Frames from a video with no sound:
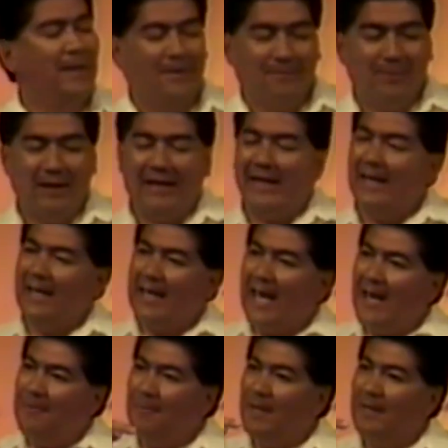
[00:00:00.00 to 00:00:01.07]
But it
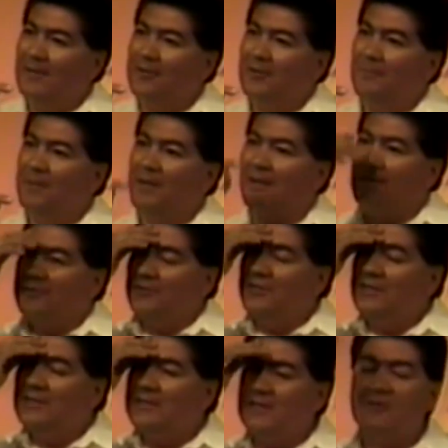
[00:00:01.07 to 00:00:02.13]
came in to the middle. So
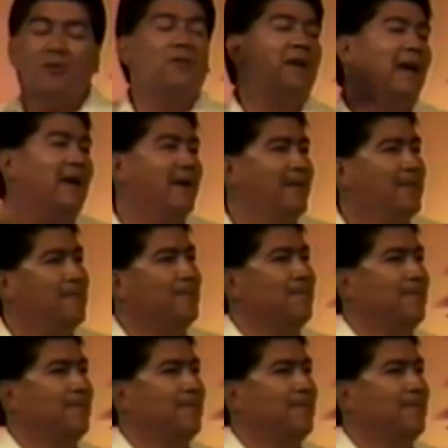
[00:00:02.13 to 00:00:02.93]
Jesus says, okay,